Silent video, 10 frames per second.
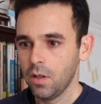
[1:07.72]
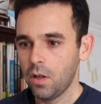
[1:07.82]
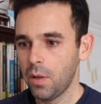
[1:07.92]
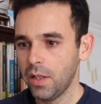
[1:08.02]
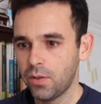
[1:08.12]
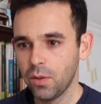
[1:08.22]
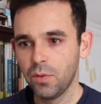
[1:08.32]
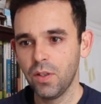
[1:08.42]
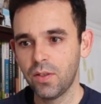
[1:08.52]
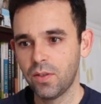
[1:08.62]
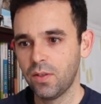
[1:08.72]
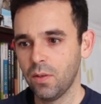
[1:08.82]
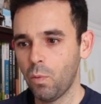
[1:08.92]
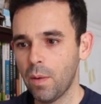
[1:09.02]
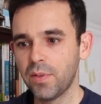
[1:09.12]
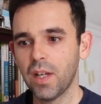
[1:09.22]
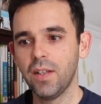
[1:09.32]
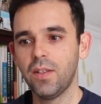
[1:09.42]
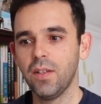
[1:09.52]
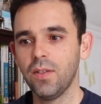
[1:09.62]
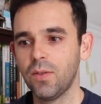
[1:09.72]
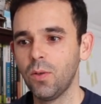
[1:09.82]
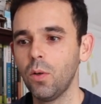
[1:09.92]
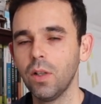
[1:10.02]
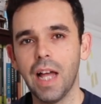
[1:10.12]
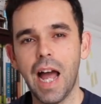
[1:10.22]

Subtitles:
Alright, so this website is Google